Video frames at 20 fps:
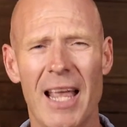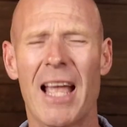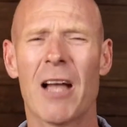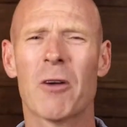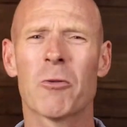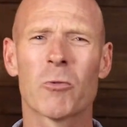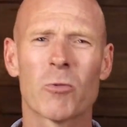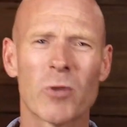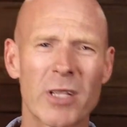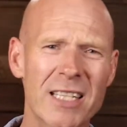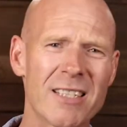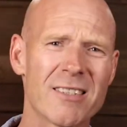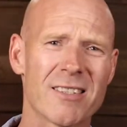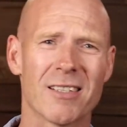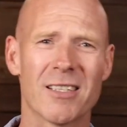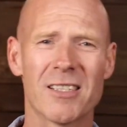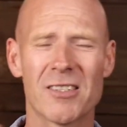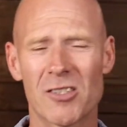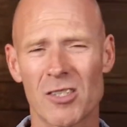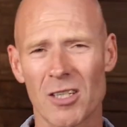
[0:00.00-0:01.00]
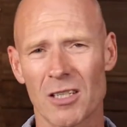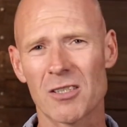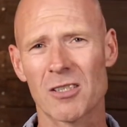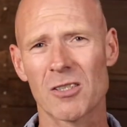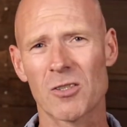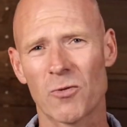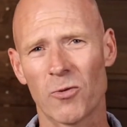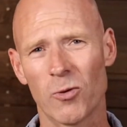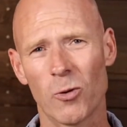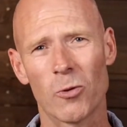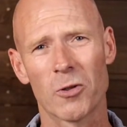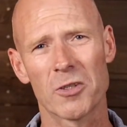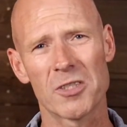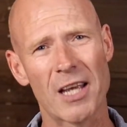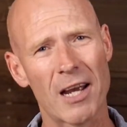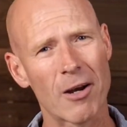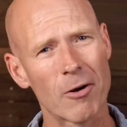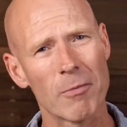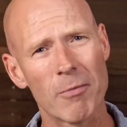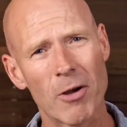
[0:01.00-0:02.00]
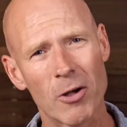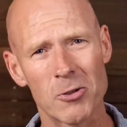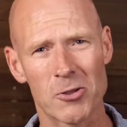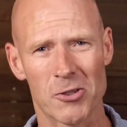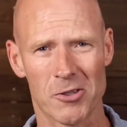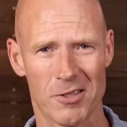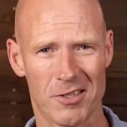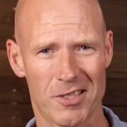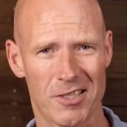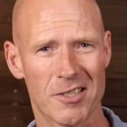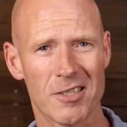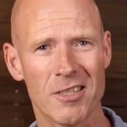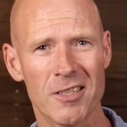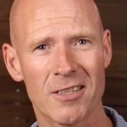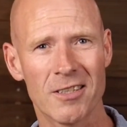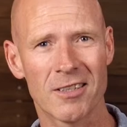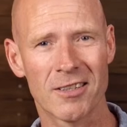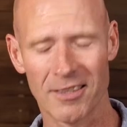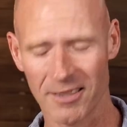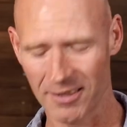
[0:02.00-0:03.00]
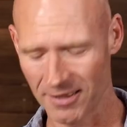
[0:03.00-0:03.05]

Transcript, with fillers: our reason is just as flawed as our emotions, isn't it?